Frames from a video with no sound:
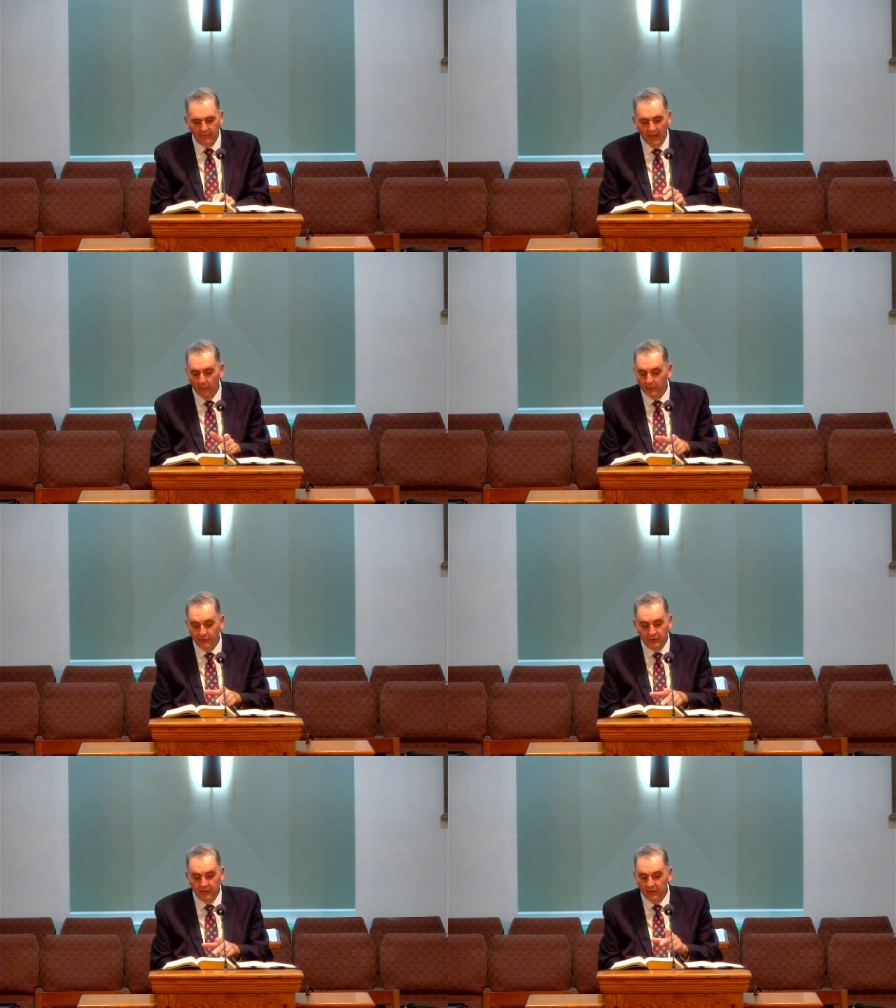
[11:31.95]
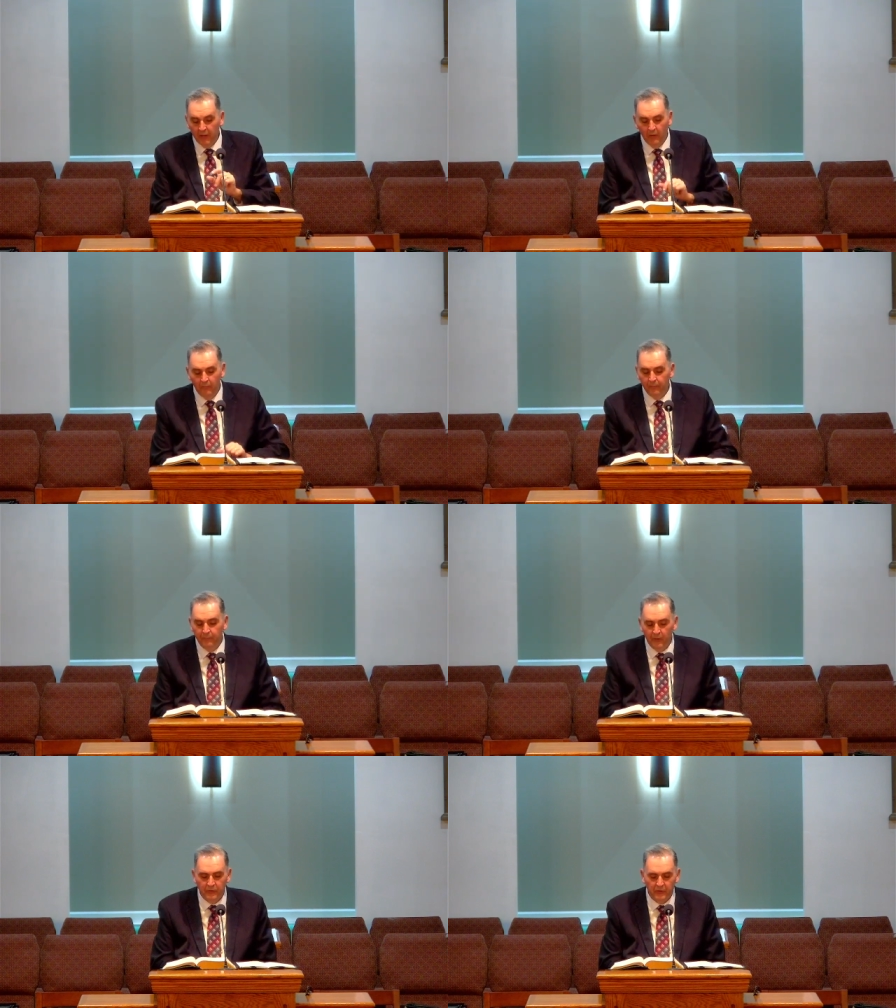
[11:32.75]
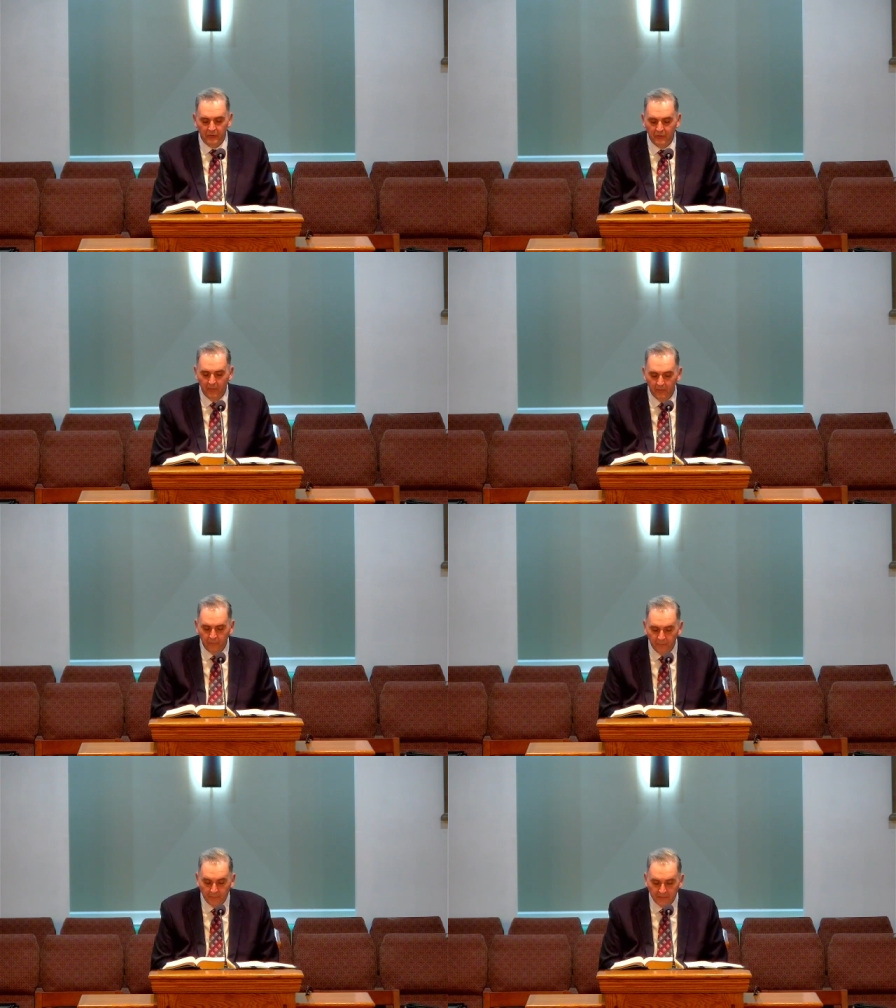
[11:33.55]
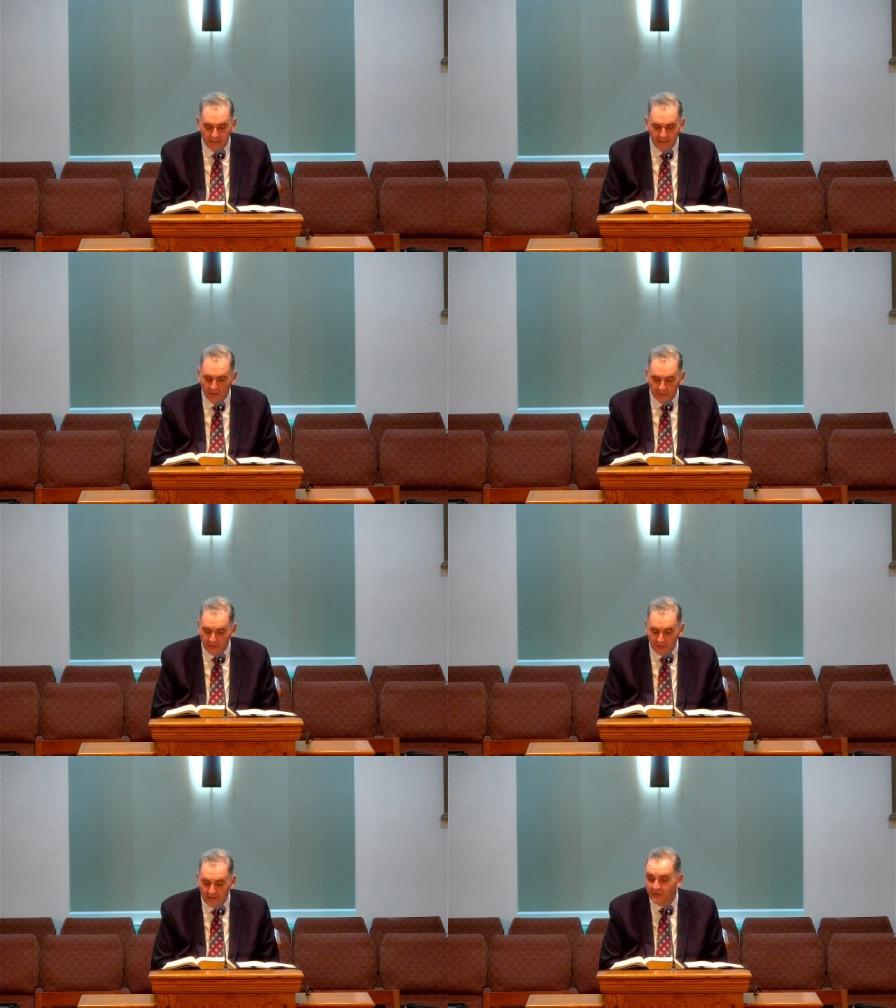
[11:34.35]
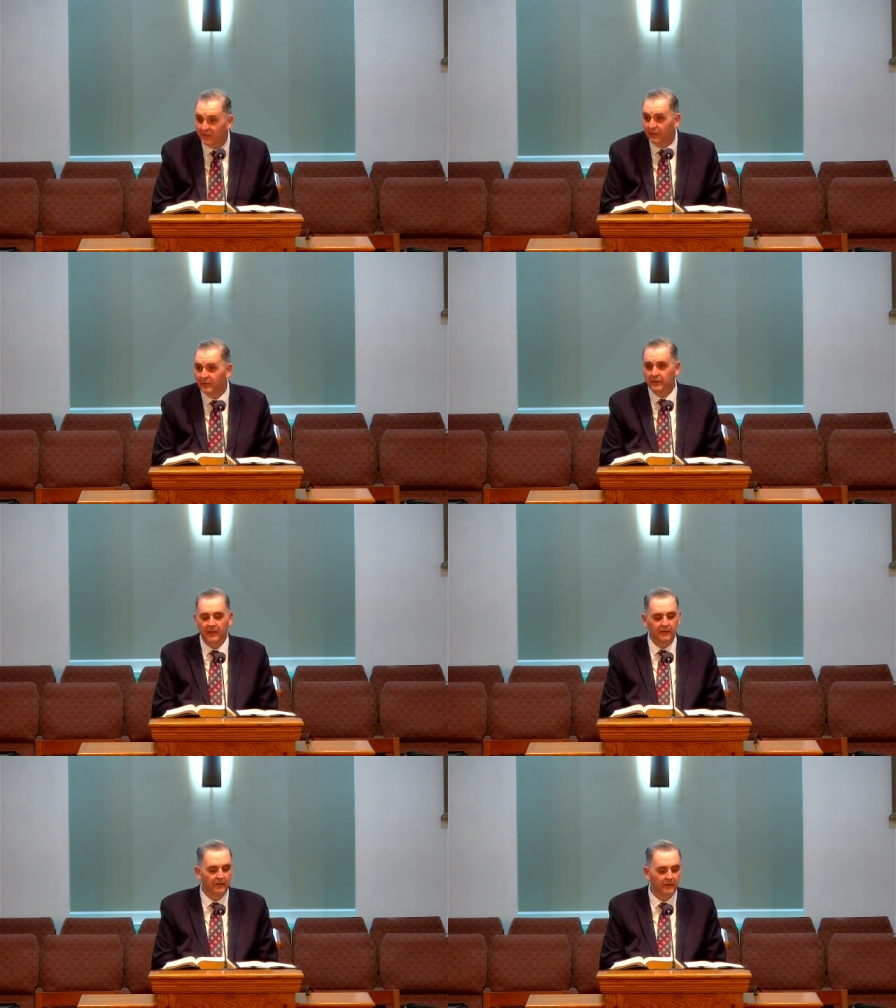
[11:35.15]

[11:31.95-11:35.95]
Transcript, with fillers: Now we're just going to go verses 15, uh, 16 and 17.